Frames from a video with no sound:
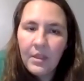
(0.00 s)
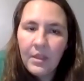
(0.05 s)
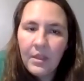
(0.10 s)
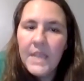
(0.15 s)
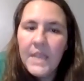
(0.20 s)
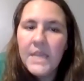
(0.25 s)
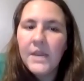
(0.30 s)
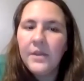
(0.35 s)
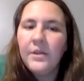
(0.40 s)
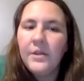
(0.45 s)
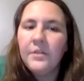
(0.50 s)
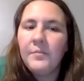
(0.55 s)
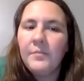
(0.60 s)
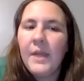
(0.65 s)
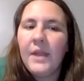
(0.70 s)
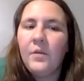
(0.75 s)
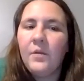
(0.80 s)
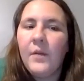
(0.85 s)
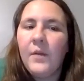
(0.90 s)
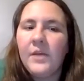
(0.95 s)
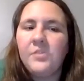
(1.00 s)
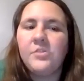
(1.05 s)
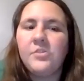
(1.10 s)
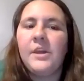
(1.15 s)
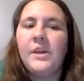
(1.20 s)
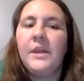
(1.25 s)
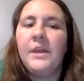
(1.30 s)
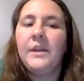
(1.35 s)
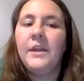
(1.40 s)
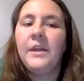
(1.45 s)
here is my
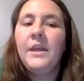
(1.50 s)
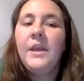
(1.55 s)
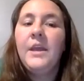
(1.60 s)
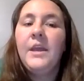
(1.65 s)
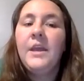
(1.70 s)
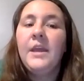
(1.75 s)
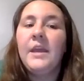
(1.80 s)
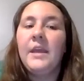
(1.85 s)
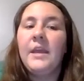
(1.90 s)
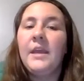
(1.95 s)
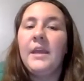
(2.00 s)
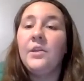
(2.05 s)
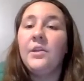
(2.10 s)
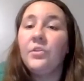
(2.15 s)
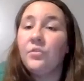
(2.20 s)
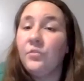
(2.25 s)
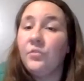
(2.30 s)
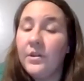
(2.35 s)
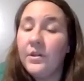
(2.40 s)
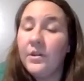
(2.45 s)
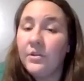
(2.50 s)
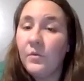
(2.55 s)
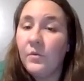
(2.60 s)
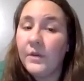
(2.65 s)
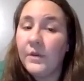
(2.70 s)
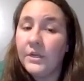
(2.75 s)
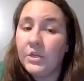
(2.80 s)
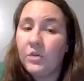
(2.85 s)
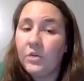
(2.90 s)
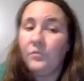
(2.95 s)
question. Is Chris
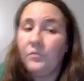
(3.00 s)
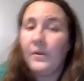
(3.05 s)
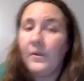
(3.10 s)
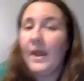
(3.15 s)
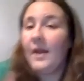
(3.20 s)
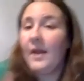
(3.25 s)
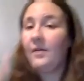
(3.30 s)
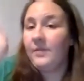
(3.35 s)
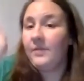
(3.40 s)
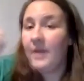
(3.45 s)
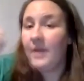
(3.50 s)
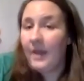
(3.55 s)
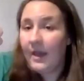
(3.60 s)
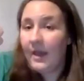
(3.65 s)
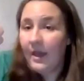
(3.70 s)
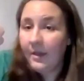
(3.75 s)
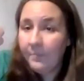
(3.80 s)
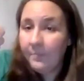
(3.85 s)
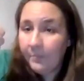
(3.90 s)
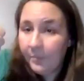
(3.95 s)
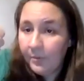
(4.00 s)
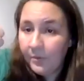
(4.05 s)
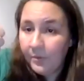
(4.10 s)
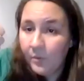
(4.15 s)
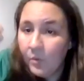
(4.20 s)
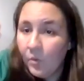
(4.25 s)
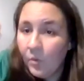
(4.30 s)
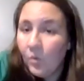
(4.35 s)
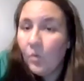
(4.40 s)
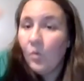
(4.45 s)
going to round up
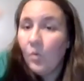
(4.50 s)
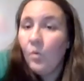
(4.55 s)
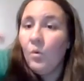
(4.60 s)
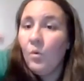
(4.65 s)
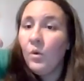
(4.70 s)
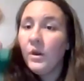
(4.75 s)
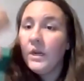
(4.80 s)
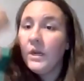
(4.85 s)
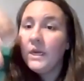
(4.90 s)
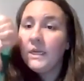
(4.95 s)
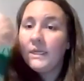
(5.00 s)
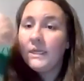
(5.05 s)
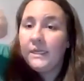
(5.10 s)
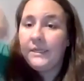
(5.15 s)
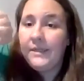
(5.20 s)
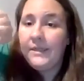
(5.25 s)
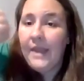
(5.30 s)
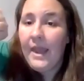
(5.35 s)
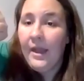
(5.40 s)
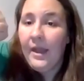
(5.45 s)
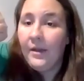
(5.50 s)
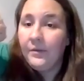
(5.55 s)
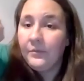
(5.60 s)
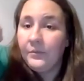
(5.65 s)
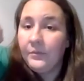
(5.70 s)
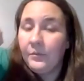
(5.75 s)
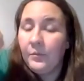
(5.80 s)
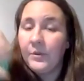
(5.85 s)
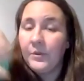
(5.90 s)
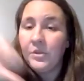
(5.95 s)
or
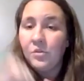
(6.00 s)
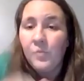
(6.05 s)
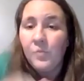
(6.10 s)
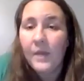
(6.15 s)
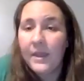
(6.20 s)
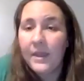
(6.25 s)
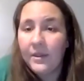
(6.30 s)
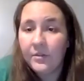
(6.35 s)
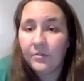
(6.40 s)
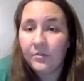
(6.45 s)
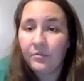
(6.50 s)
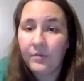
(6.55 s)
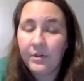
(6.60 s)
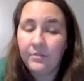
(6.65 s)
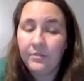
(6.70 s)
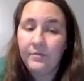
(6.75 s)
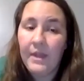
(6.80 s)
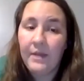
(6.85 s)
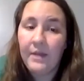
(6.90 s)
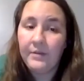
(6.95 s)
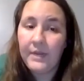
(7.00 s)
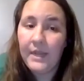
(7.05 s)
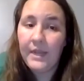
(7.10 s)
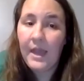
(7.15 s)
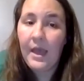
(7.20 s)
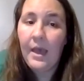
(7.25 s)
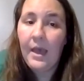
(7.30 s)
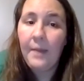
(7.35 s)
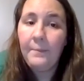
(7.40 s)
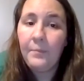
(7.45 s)
down? Which way is Chris rounding,
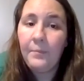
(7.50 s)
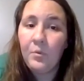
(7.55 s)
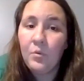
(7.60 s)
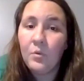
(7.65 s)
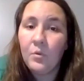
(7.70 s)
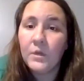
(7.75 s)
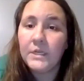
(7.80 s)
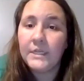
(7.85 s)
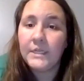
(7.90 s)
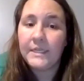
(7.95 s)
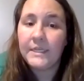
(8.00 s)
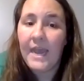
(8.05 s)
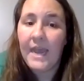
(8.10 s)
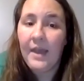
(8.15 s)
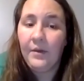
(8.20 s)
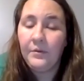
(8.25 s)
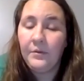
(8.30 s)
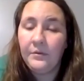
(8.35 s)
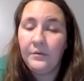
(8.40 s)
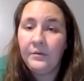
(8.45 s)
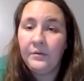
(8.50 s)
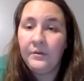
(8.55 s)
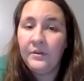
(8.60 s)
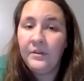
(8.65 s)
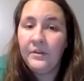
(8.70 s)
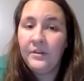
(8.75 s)
up or down?